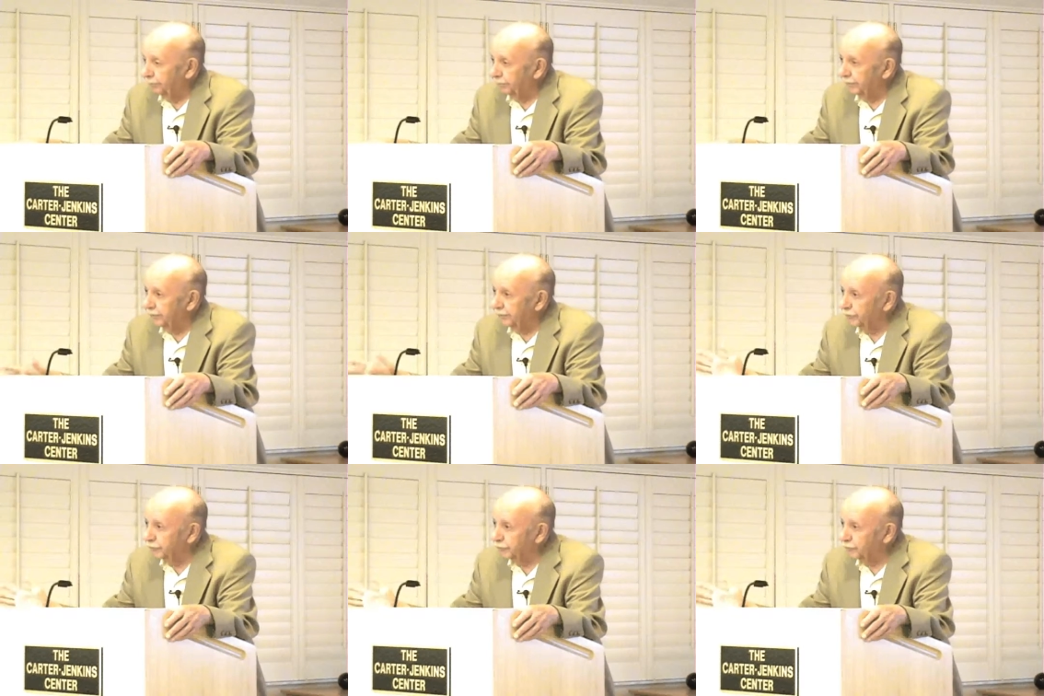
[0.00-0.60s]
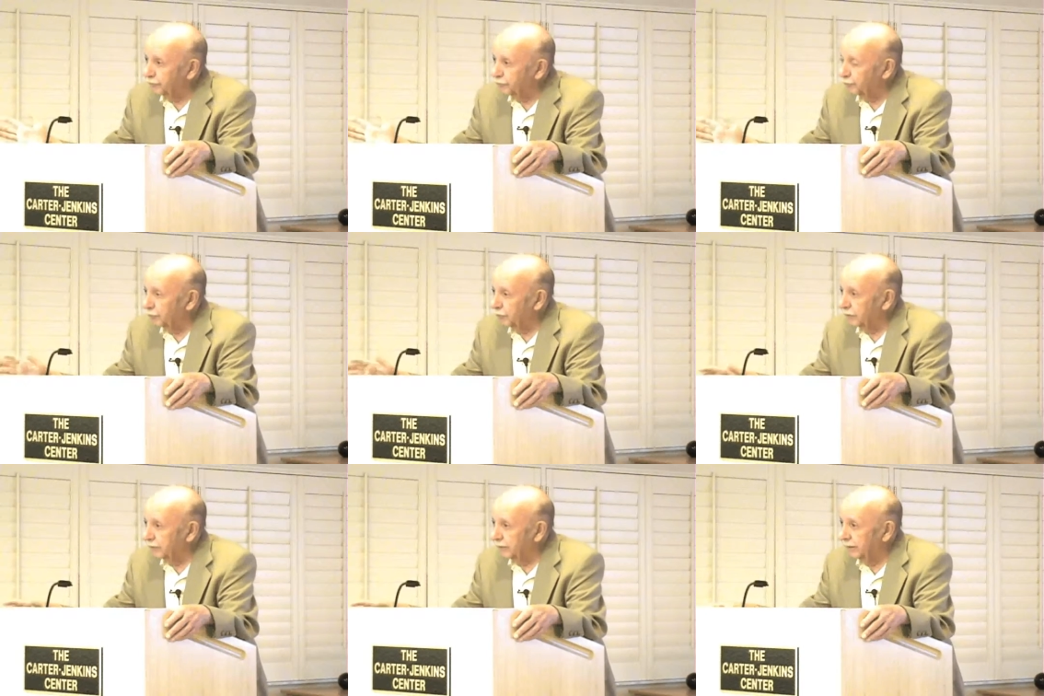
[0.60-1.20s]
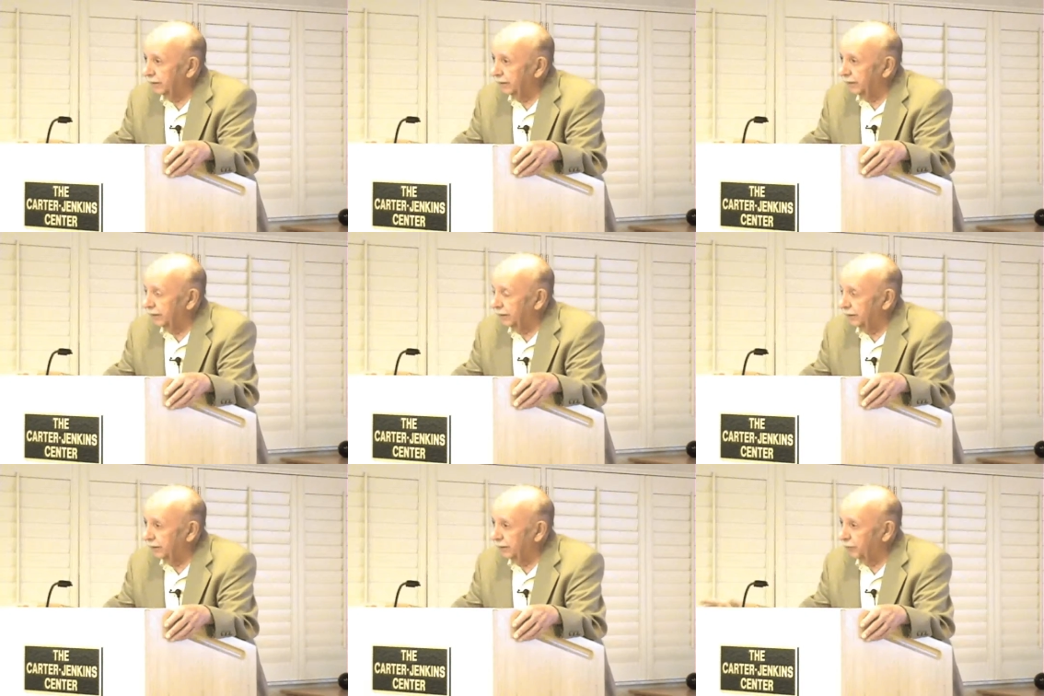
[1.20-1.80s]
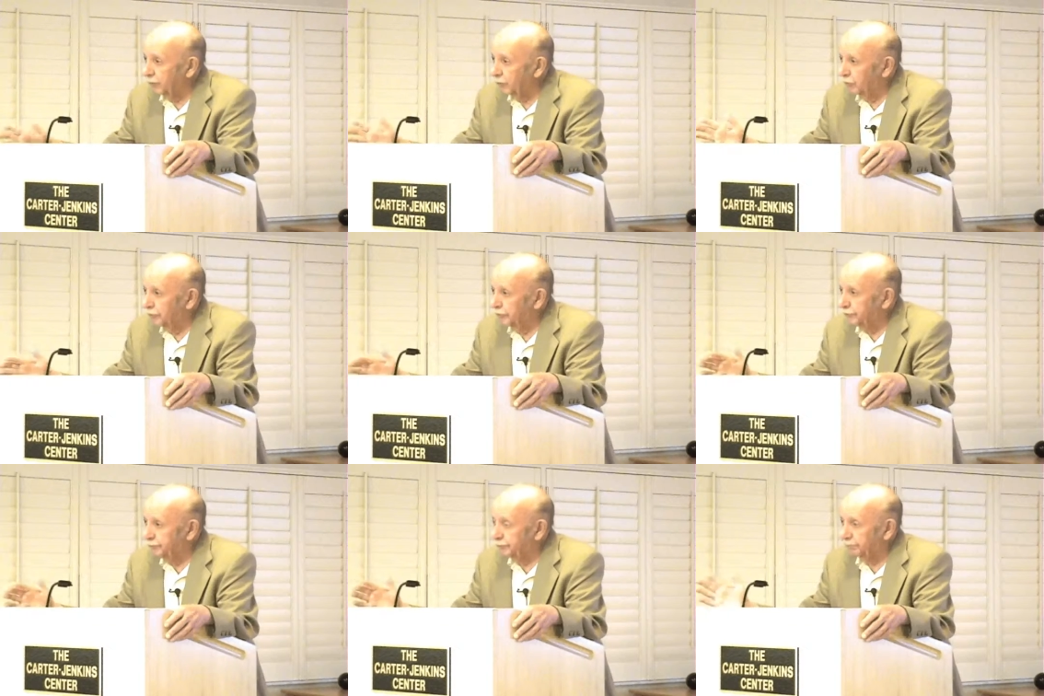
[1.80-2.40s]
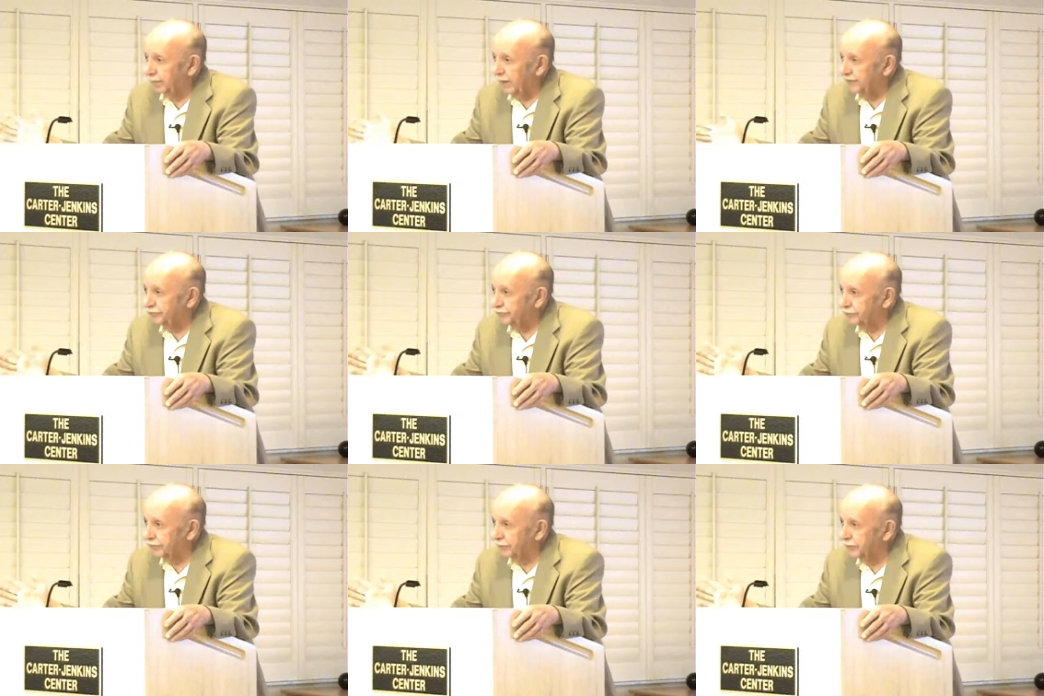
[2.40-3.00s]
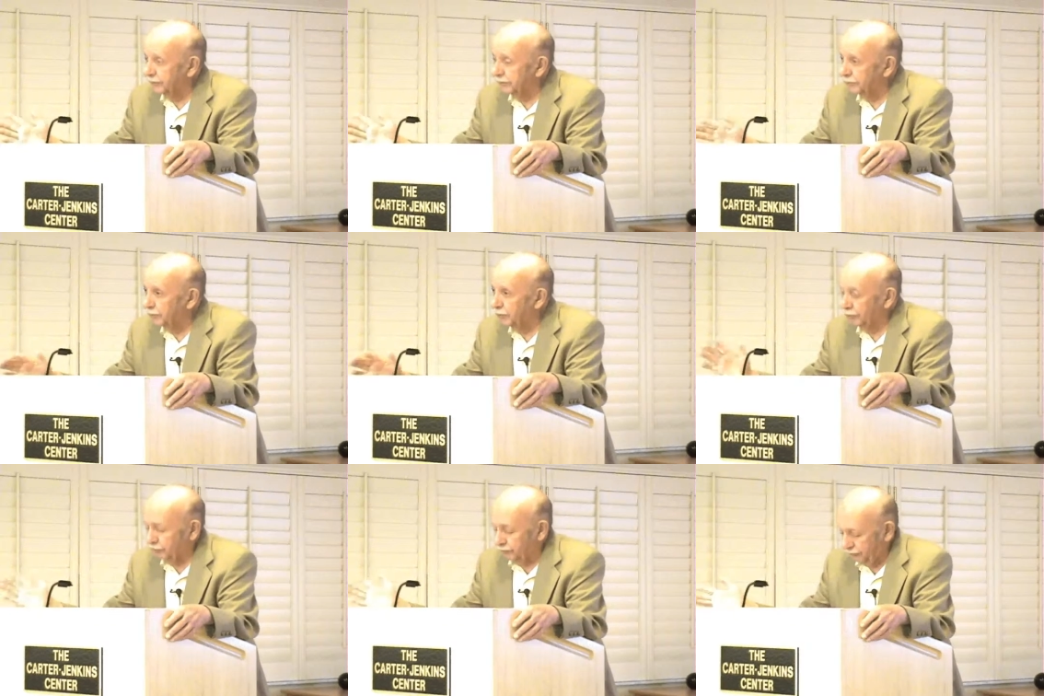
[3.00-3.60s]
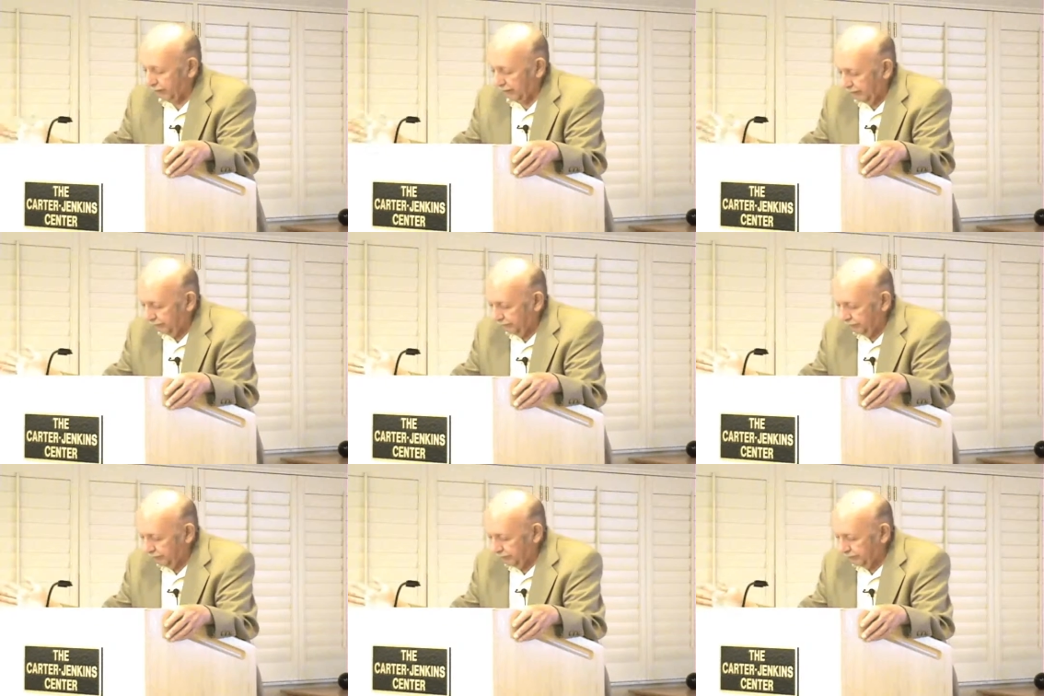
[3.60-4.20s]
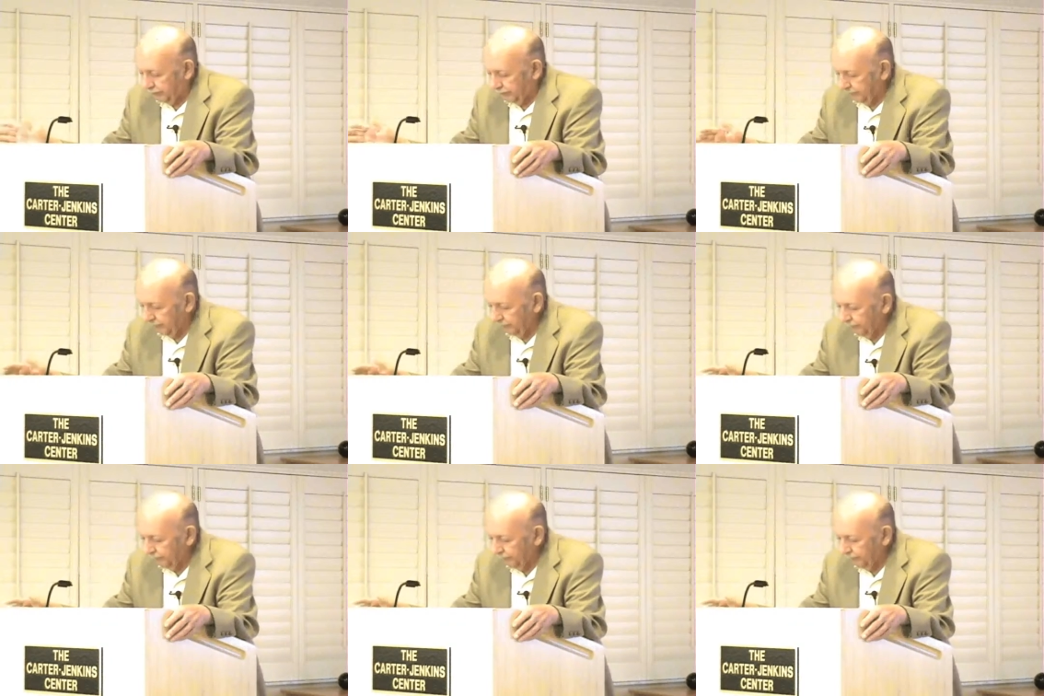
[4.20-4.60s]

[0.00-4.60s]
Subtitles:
period where the ego is magic, it does everything.